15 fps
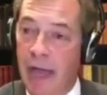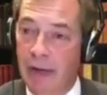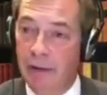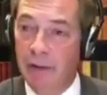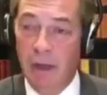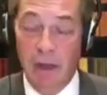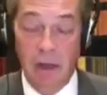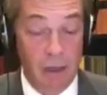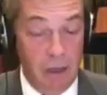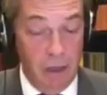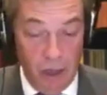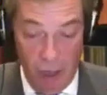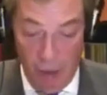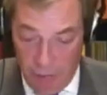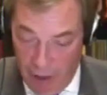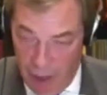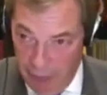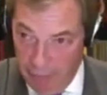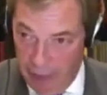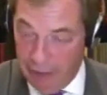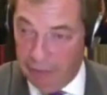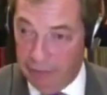And you and I
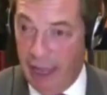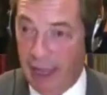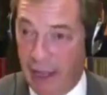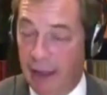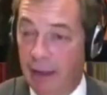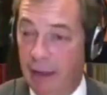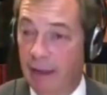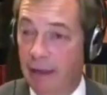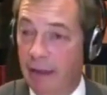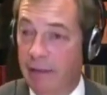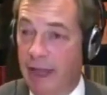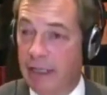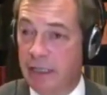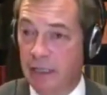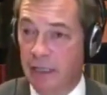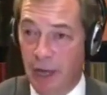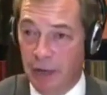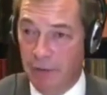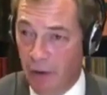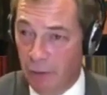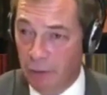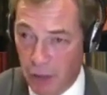may think that's a load
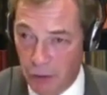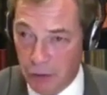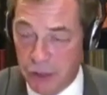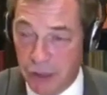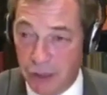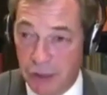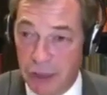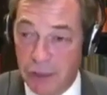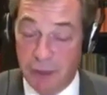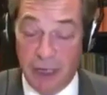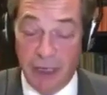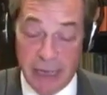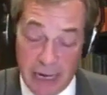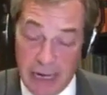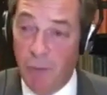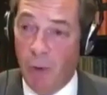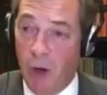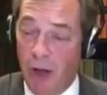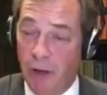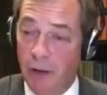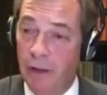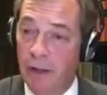of old nonsense, but I tell you
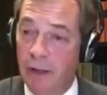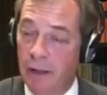what,